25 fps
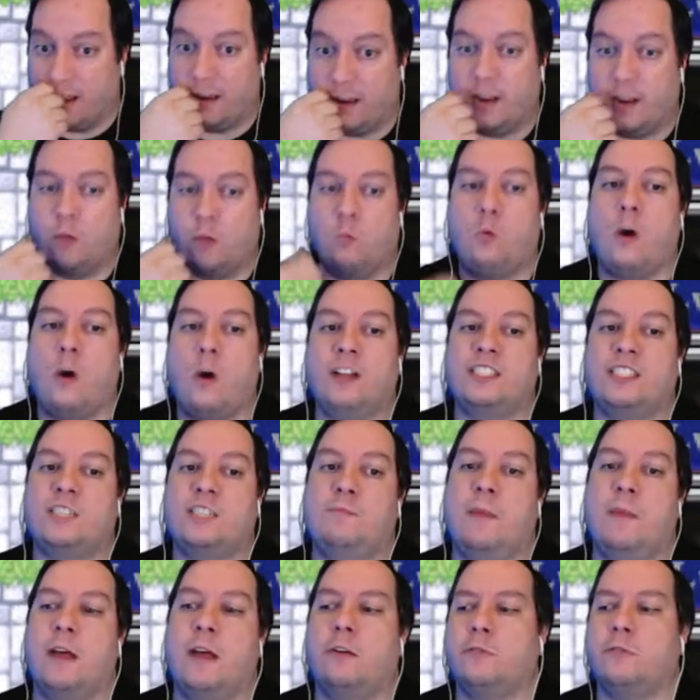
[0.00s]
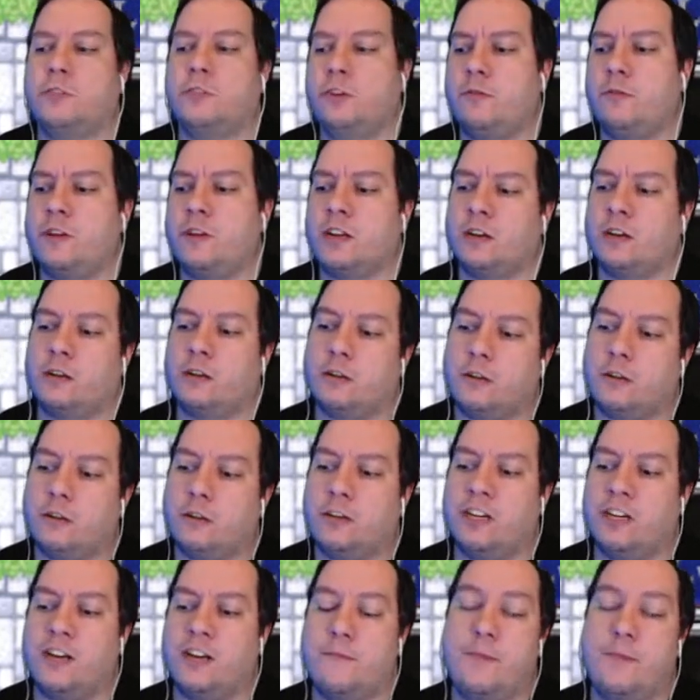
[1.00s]
What spells you can
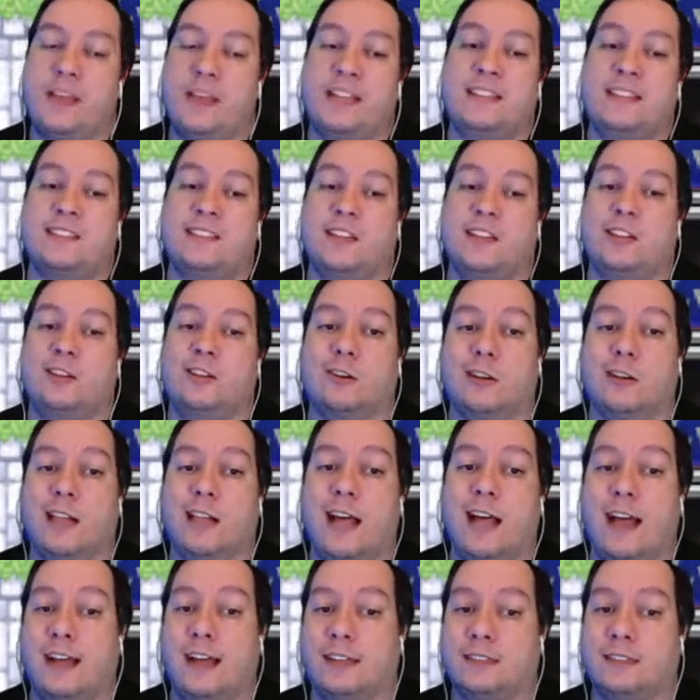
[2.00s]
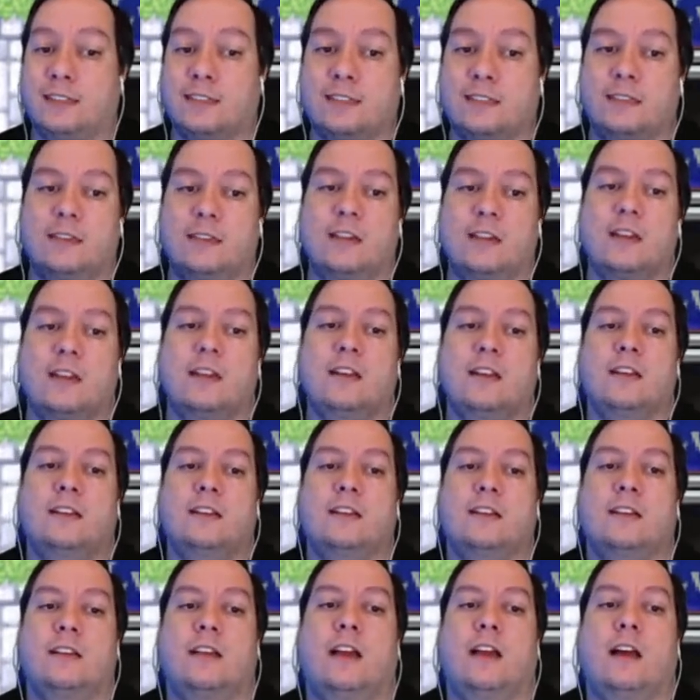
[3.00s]
learn depends on your class.
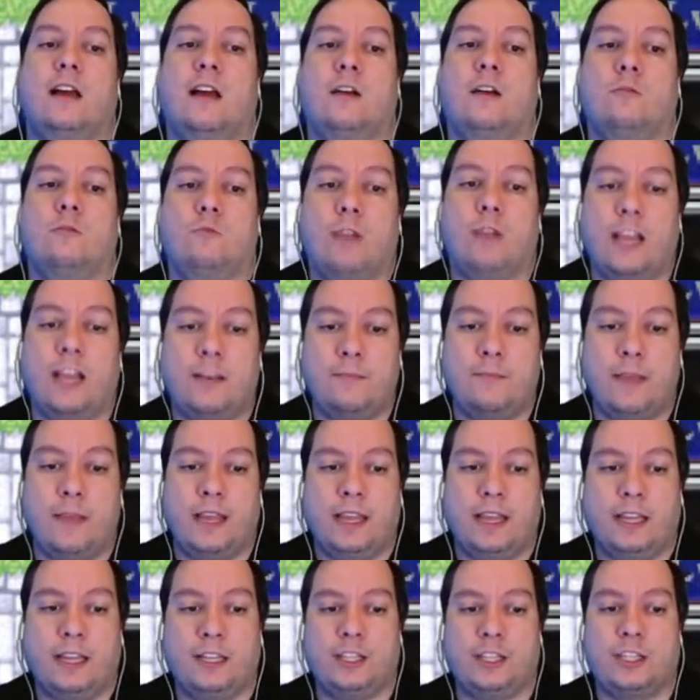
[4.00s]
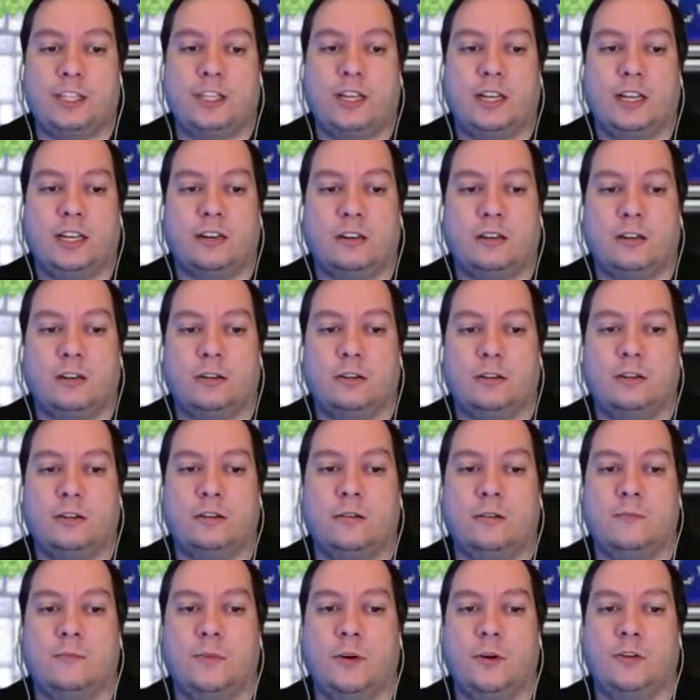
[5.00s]
A red mage can
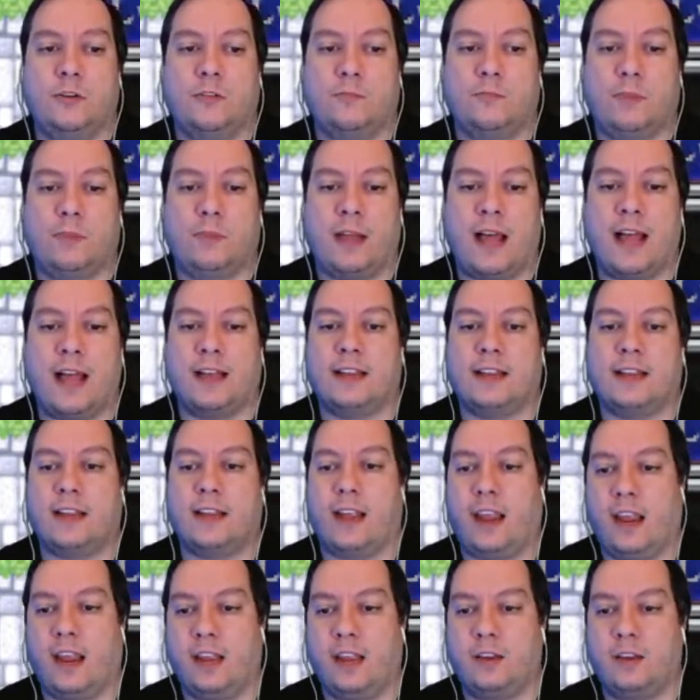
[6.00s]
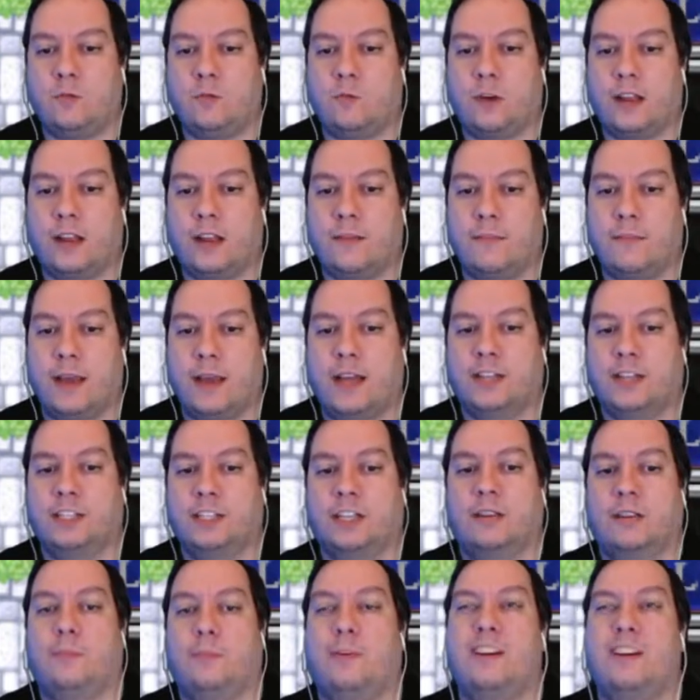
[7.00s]
learn both black and white
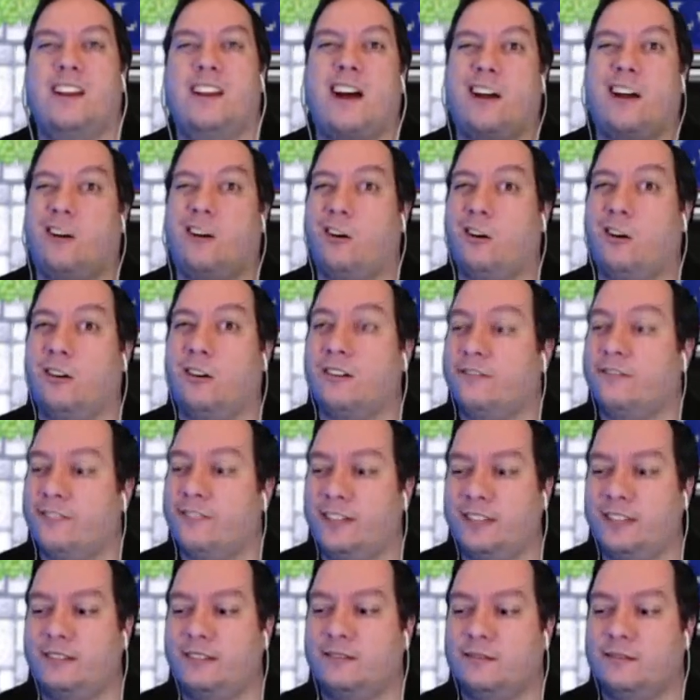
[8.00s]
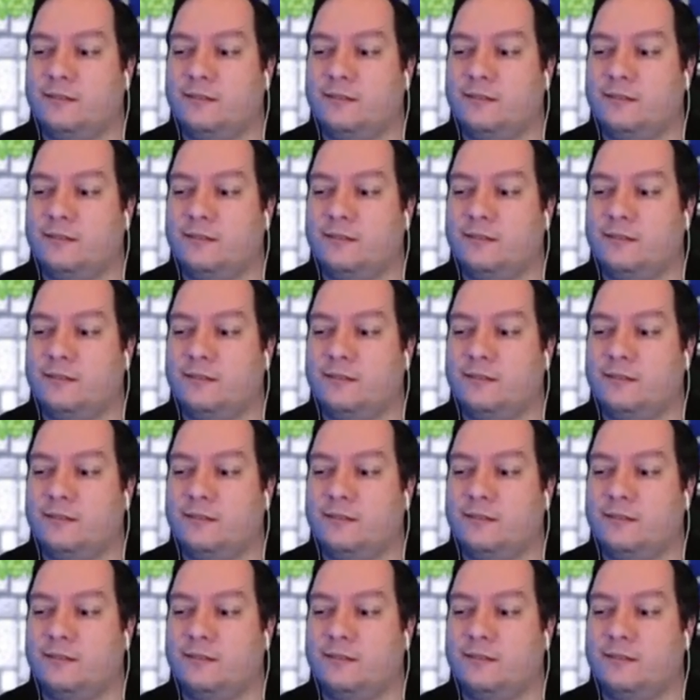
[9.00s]
magic, but not all of it.